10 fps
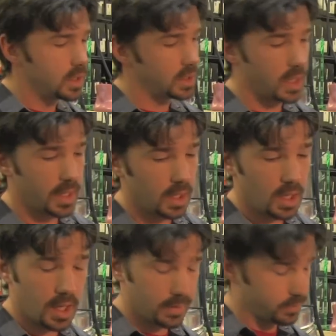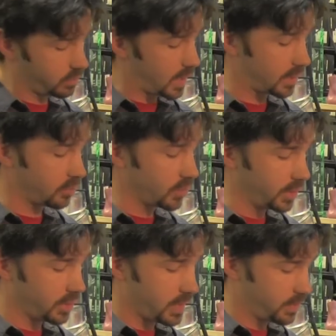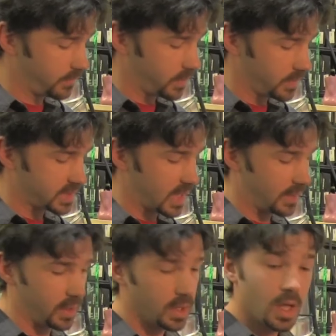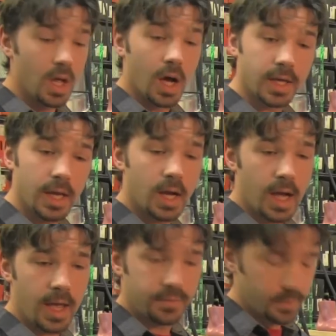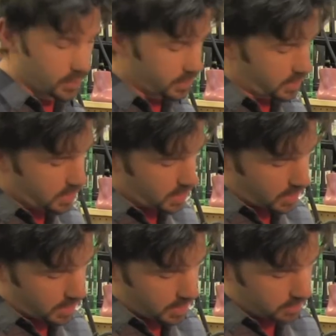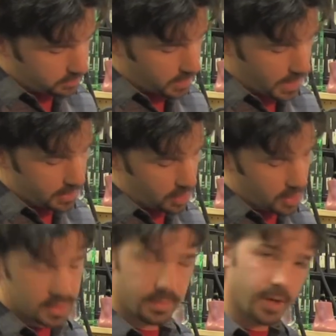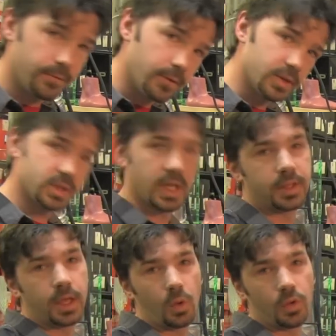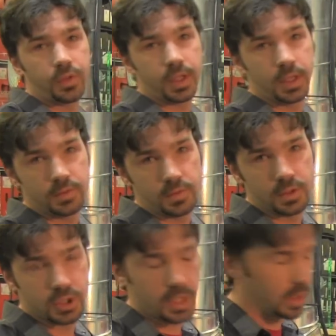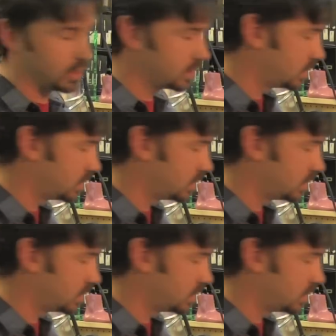I get a lot of really great performance out of it. Again, I have to put the liner onto my foot, slide that whole thing into the shell.